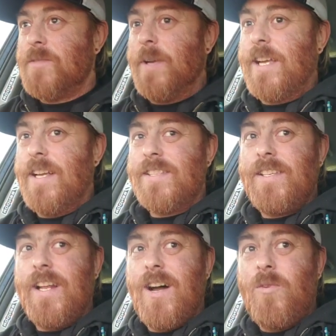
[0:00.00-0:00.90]
because,
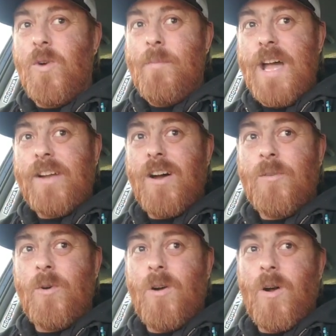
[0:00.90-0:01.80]
you know, we're back
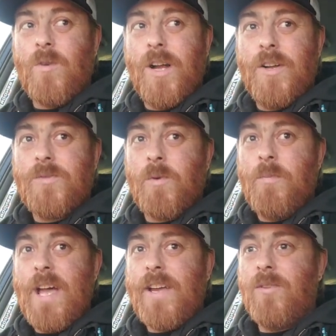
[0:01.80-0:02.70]
on rural roads, we're
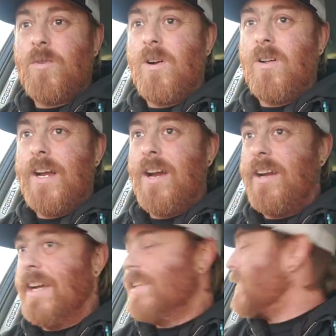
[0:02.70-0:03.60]
back in rural
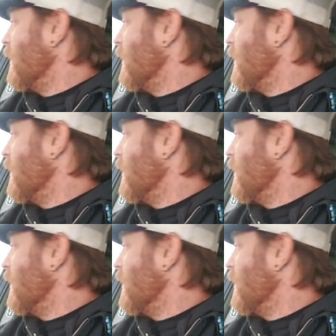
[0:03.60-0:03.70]
areas.